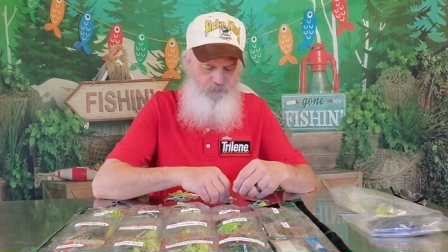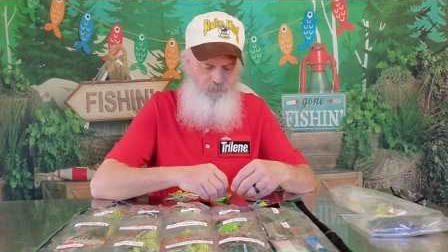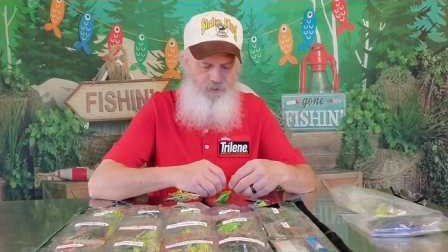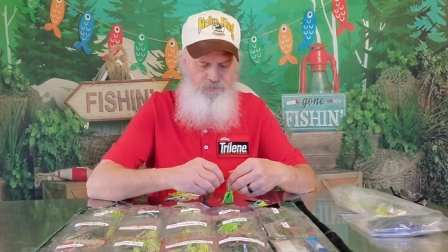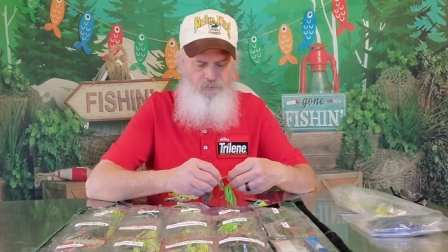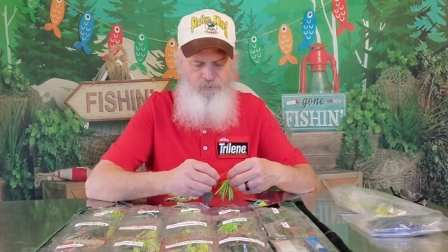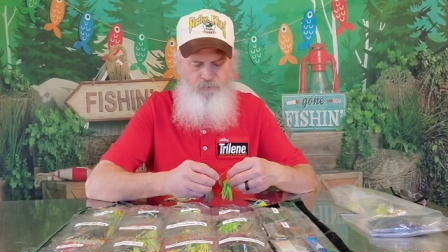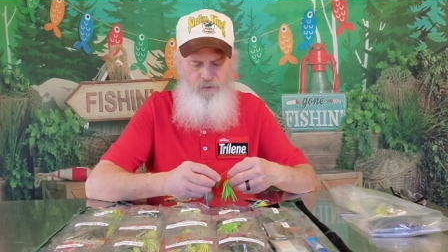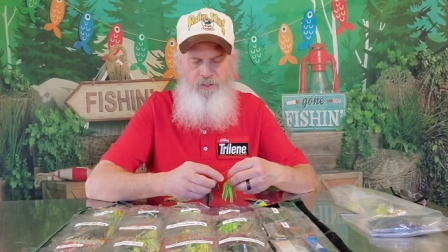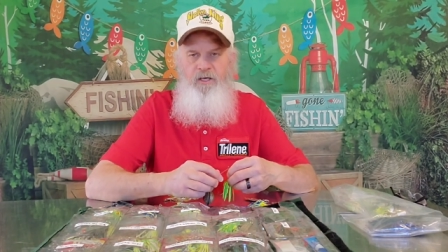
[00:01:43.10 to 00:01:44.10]
These are the
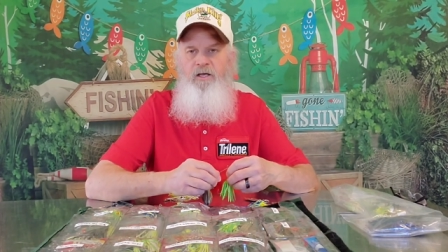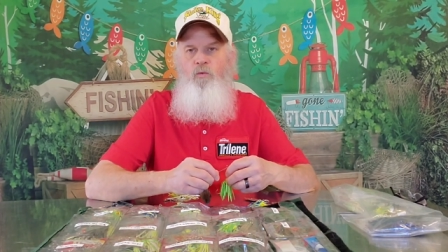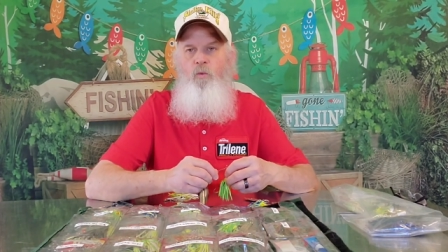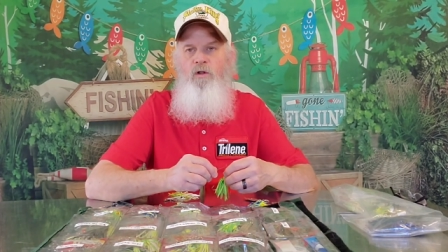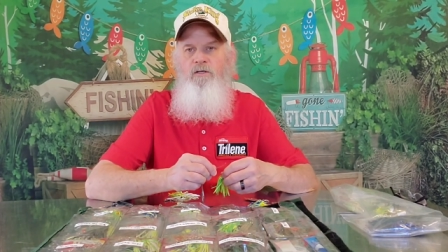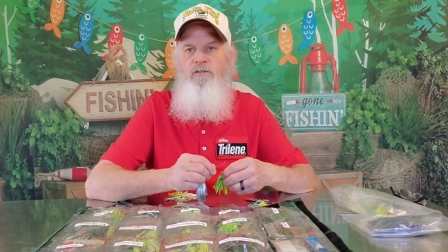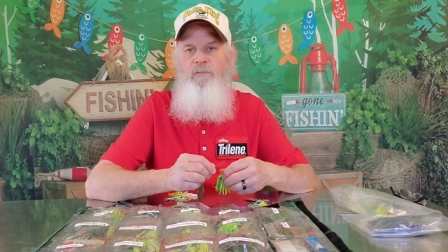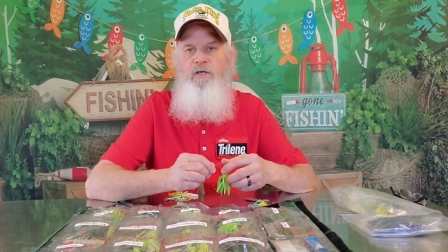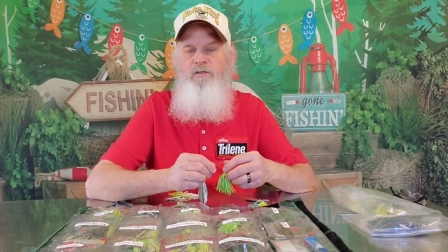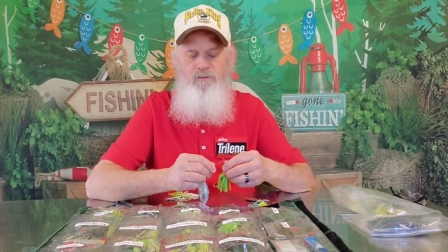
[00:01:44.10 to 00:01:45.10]
Strike King Willis
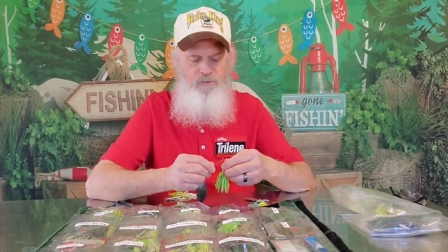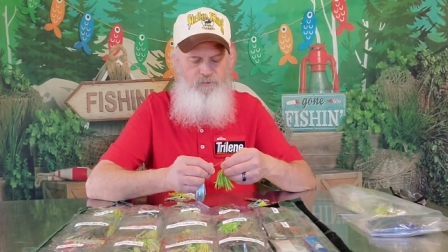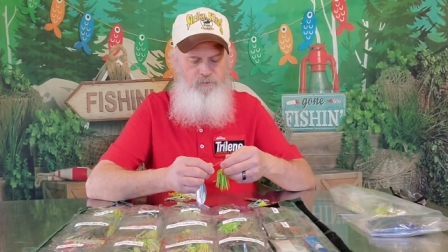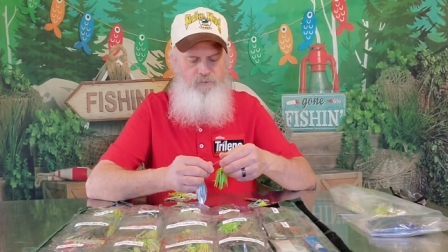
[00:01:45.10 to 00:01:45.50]
bins.